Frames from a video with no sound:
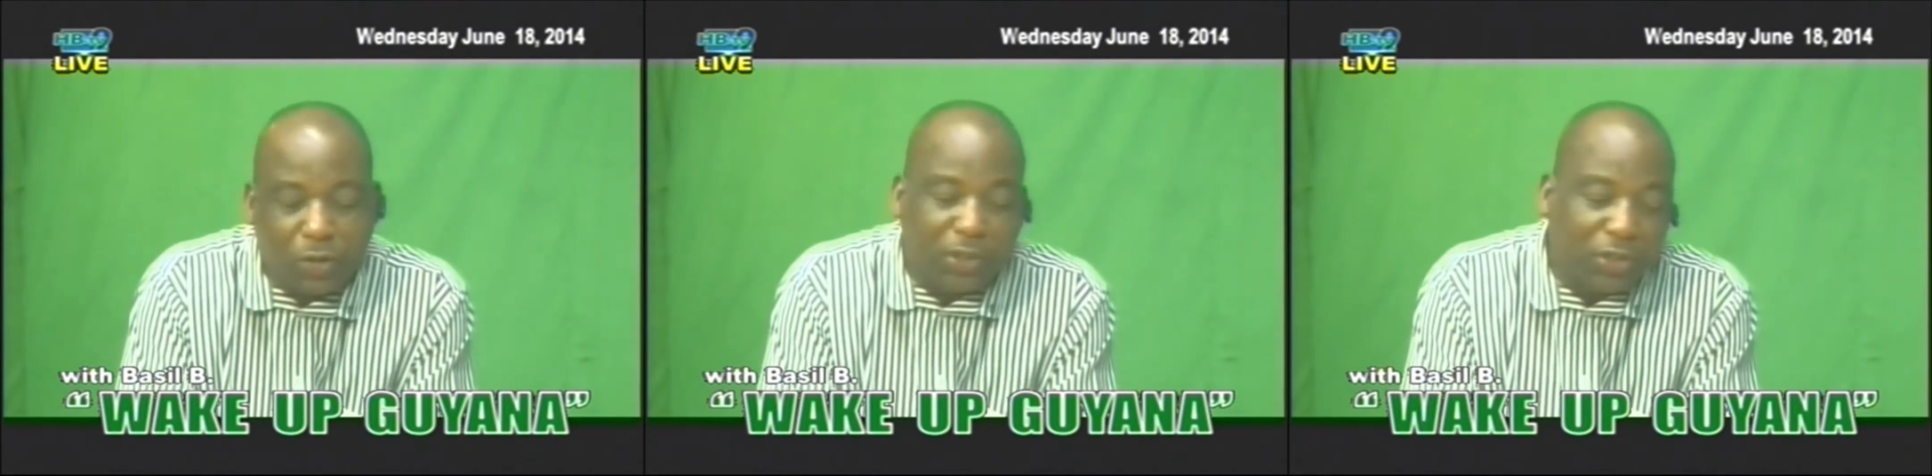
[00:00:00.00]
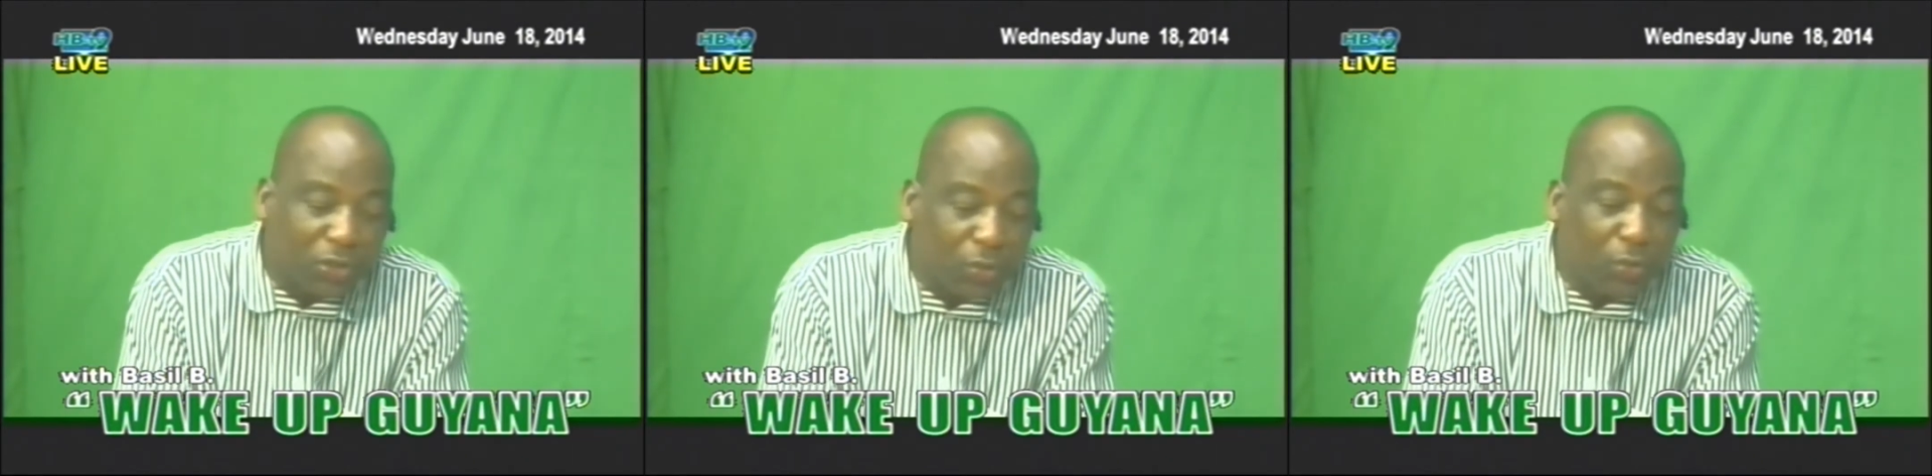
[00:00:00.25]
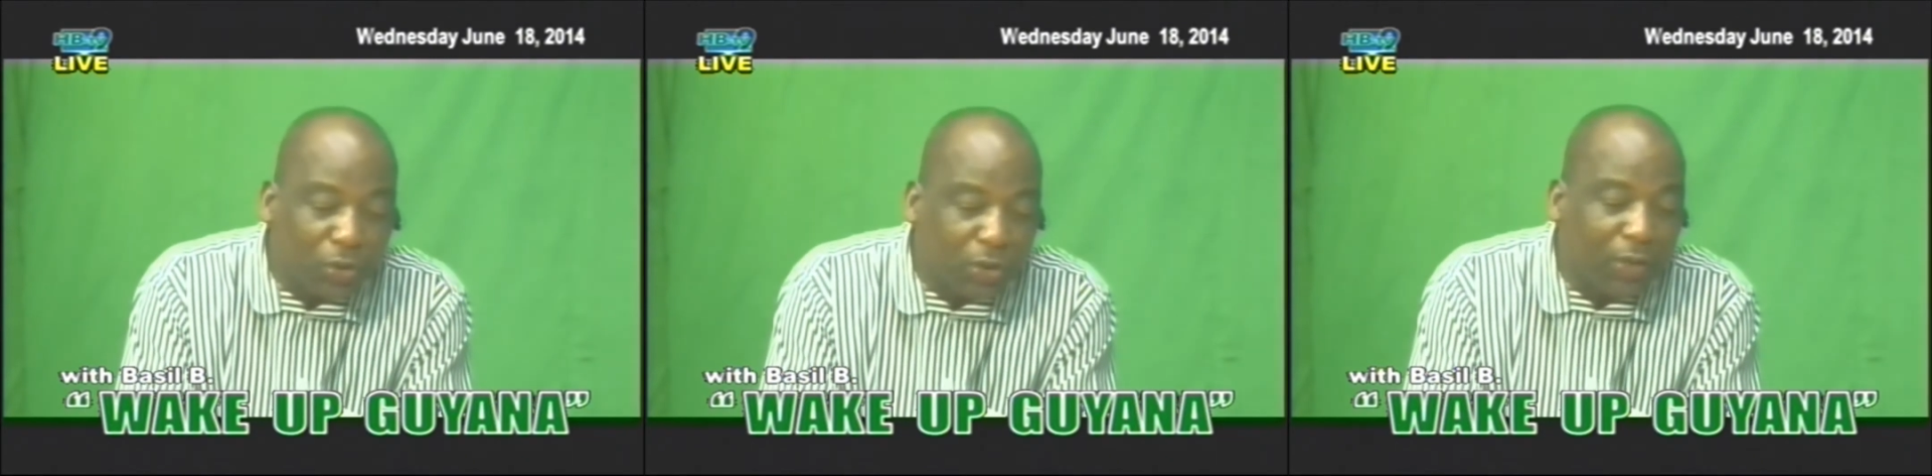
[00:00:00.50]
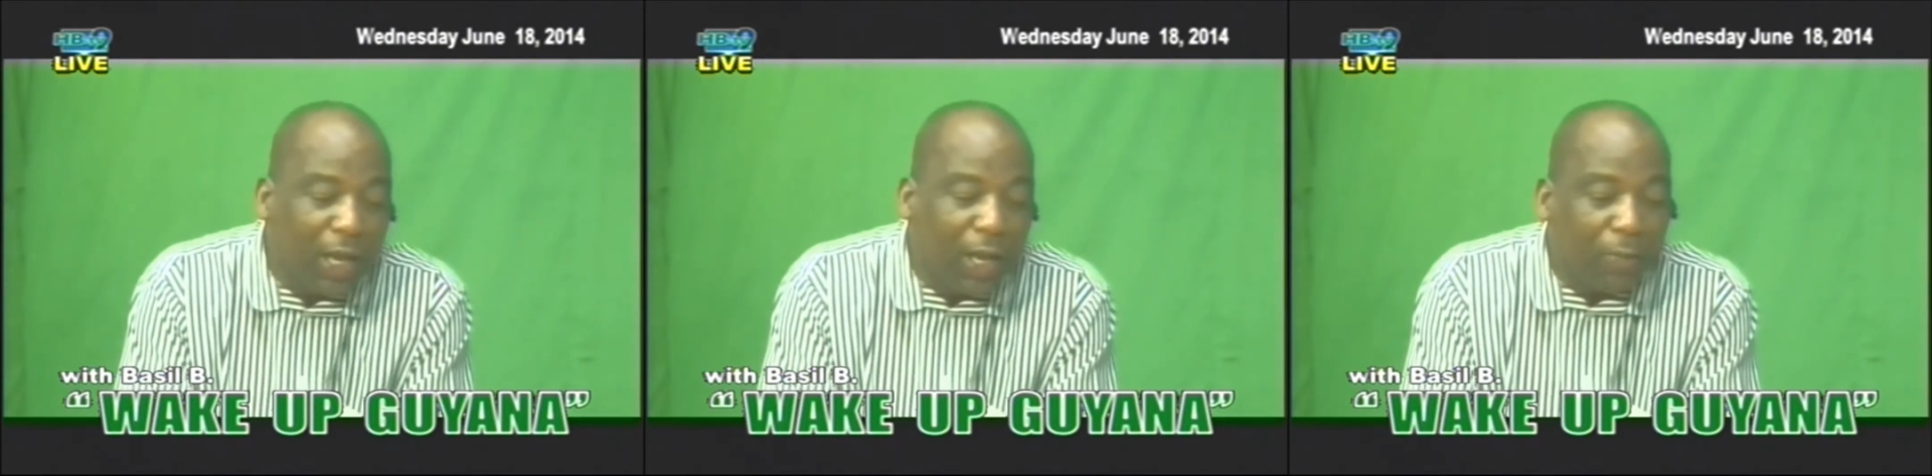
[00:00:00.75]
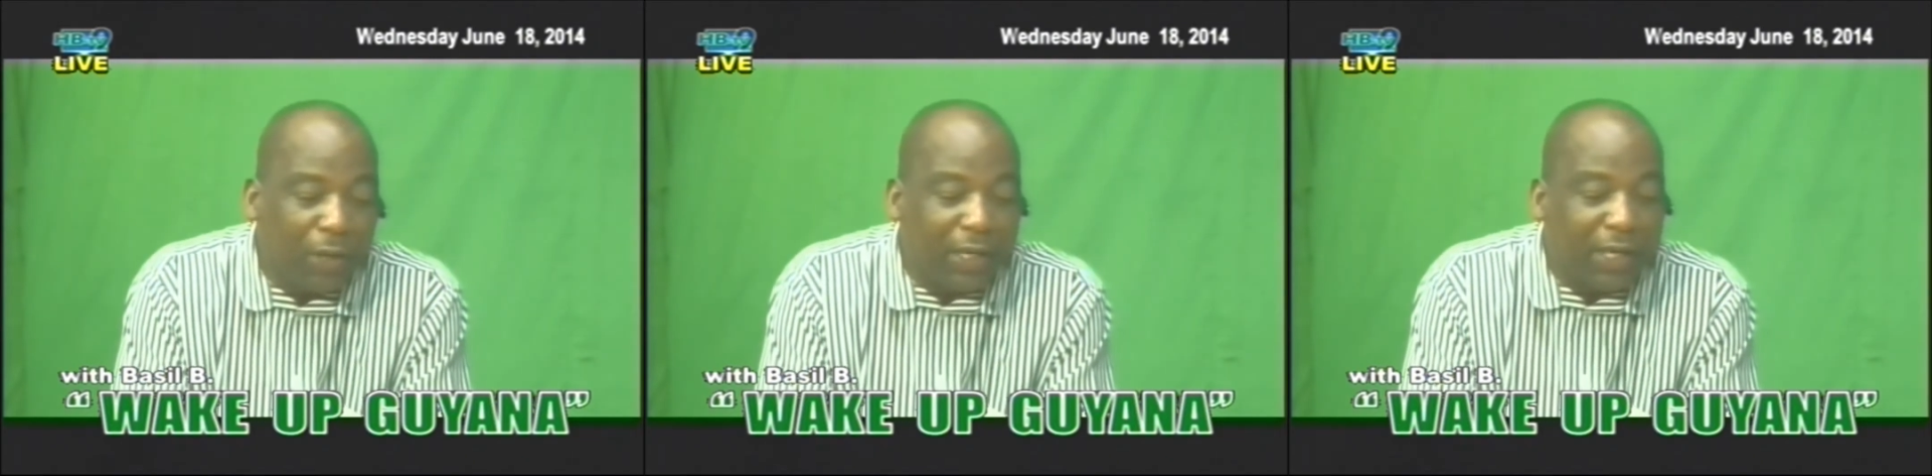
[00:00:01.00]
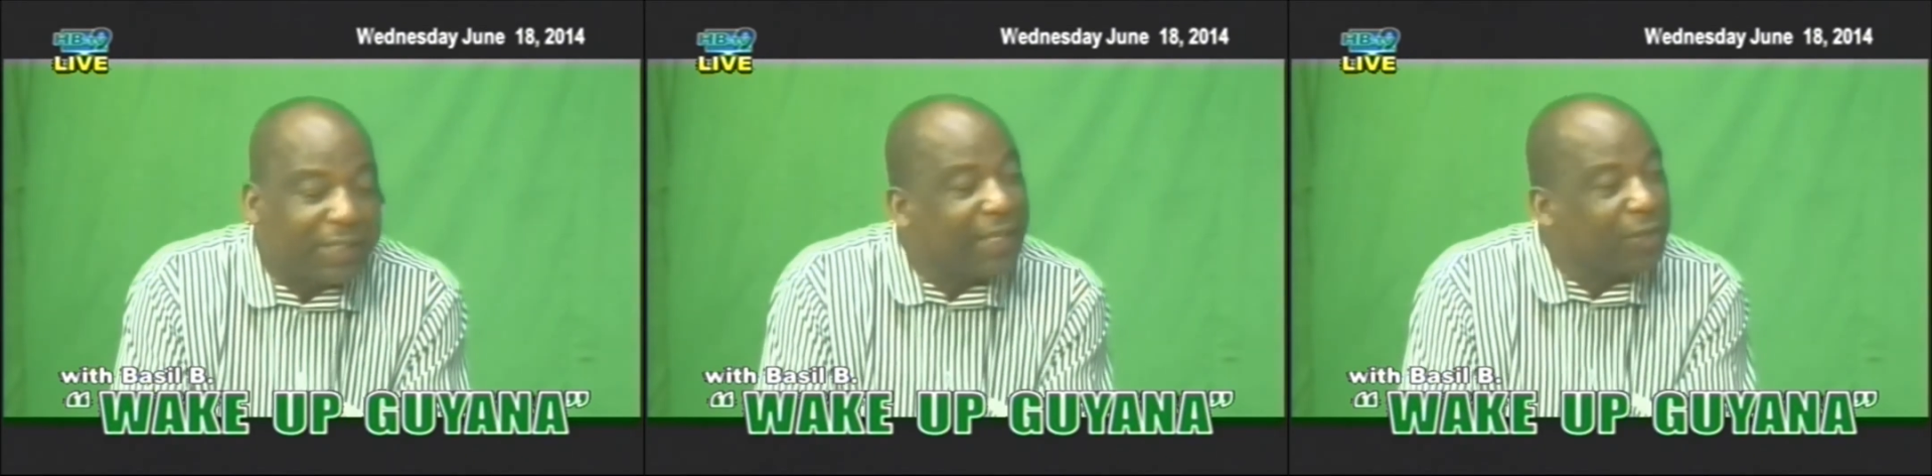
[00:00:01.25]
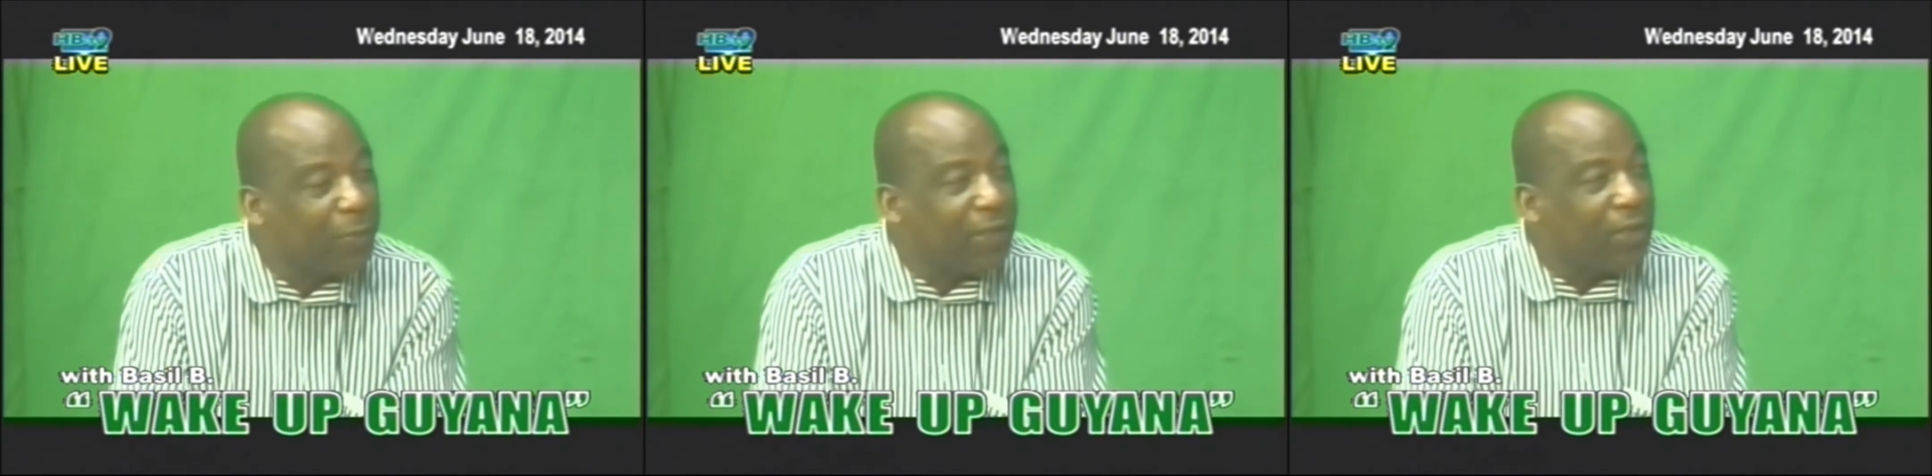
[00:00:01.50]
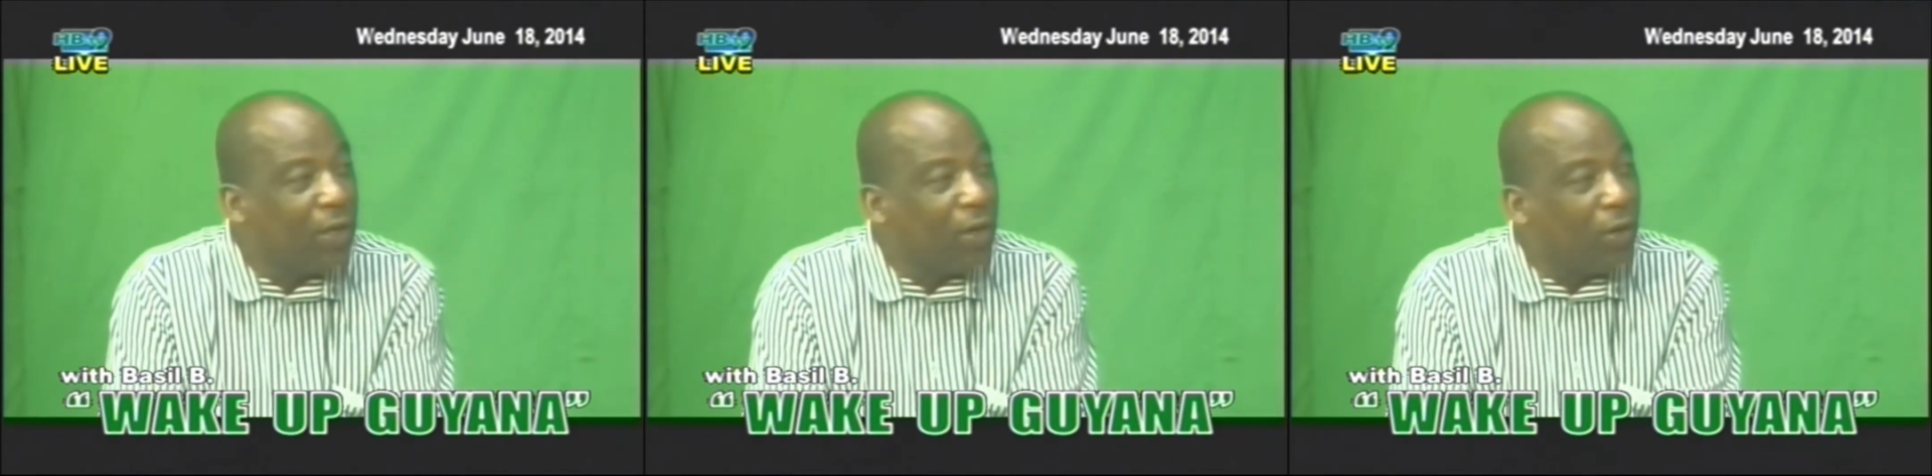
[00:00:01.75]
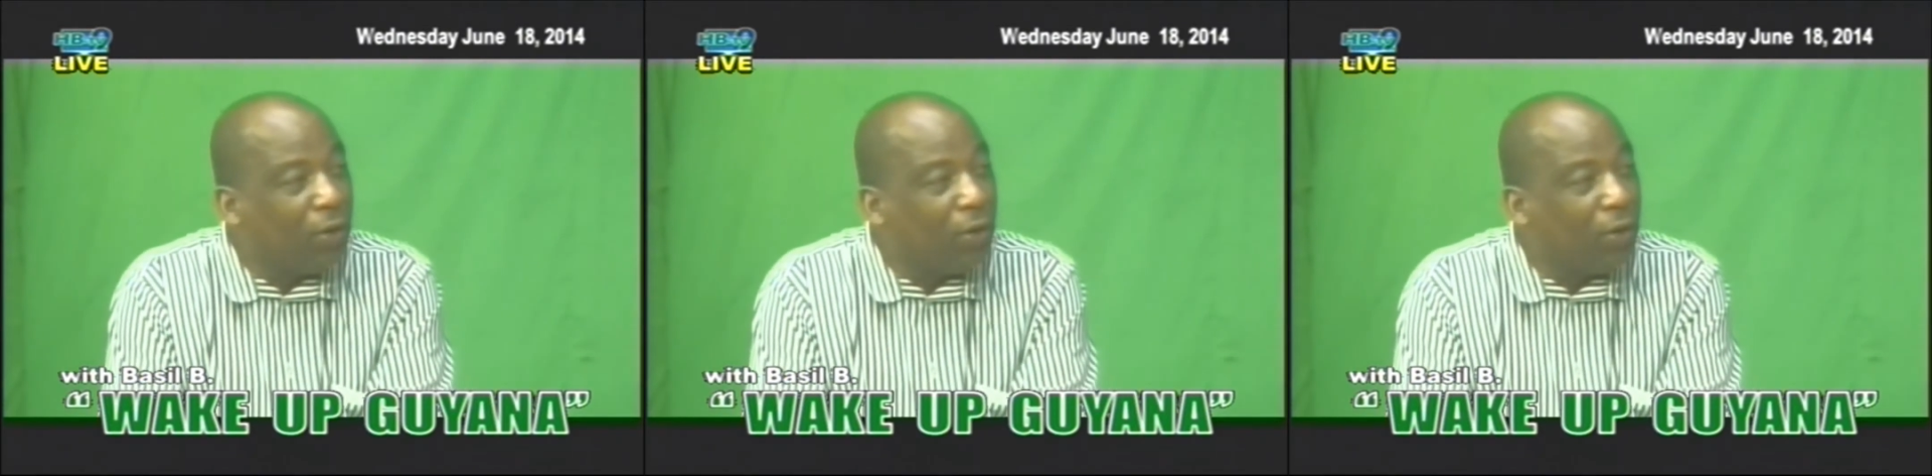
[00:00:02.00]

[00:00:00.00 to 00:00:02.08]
a company which has produced many, many books